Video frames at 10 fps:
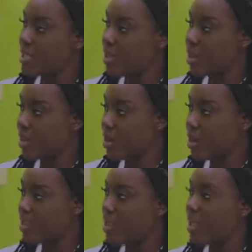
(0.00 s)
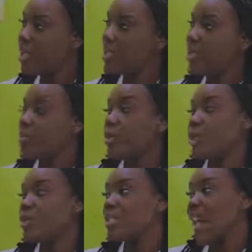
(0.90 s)
in your mouth. They
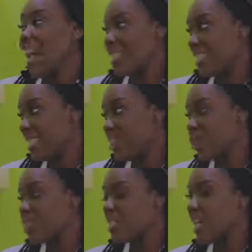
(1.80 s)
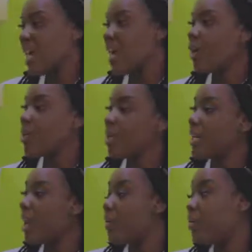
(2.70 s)
produce acids, just like how you and
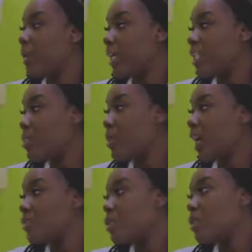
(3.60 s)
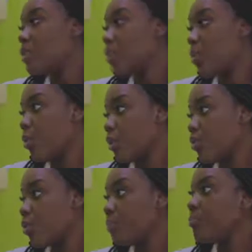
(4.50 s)
I, when we eat, we have to go to the
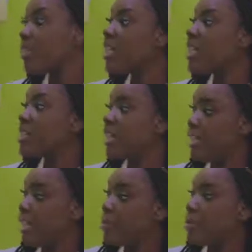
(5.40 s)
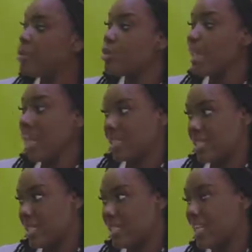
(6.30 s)
washroom. They produce
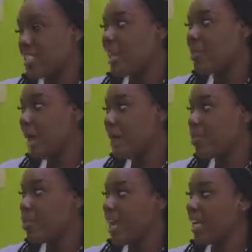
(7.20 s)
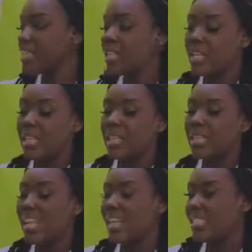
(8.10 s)
acids as their byproduct.
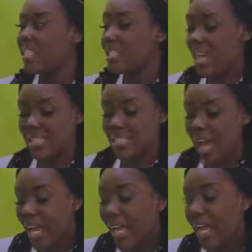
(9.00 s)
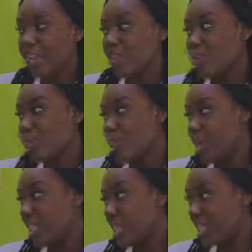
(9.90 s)
These acids attack and destroy
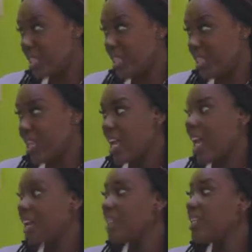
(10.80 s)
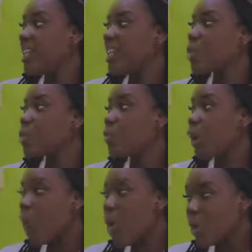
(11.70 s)
the teeth, and then it leads to a
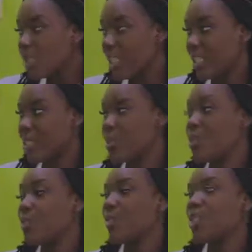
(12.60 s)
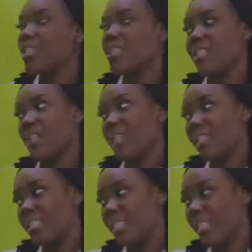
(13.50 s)
hole in the tooth, which is the
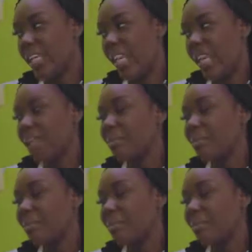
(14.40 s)
decay.